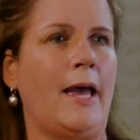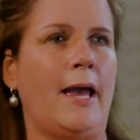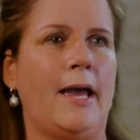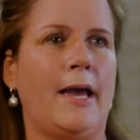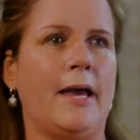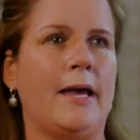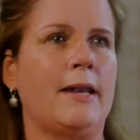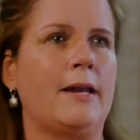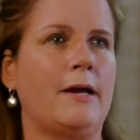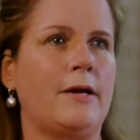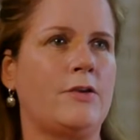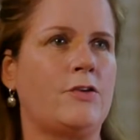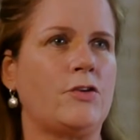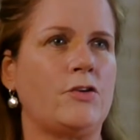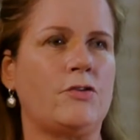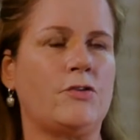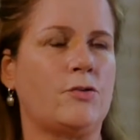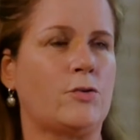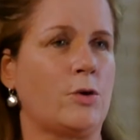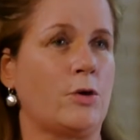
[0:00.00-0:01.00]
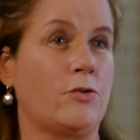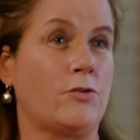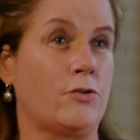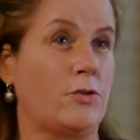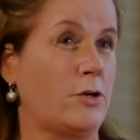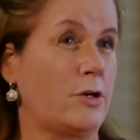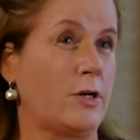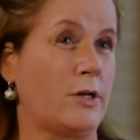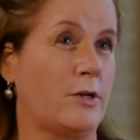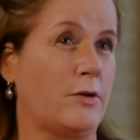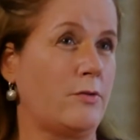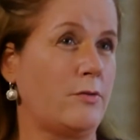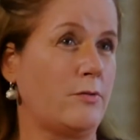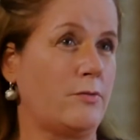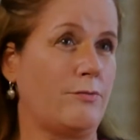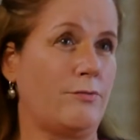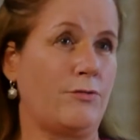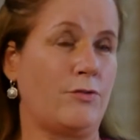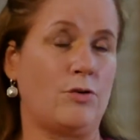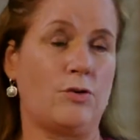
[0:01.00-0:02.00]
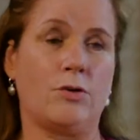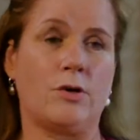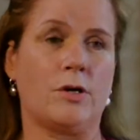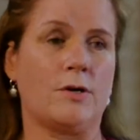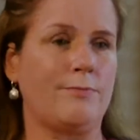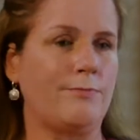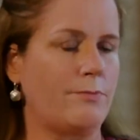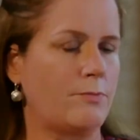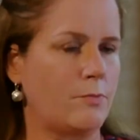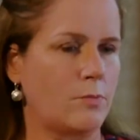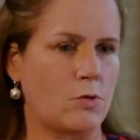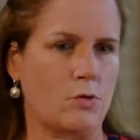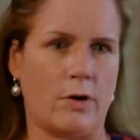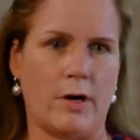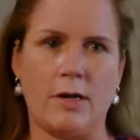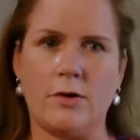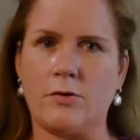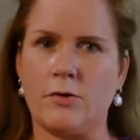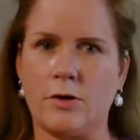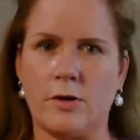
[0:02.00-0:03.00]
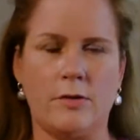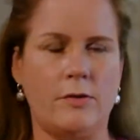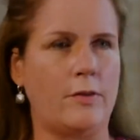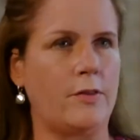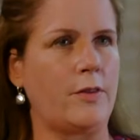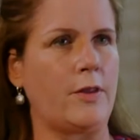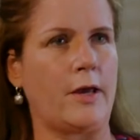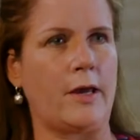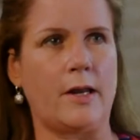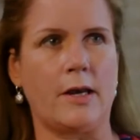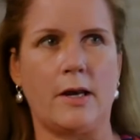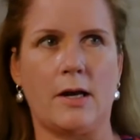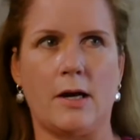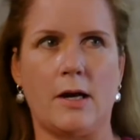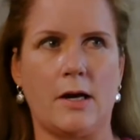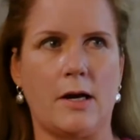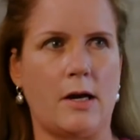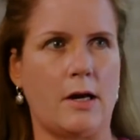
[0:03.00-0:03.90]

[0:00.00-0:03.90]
and I just sort of took it for granted that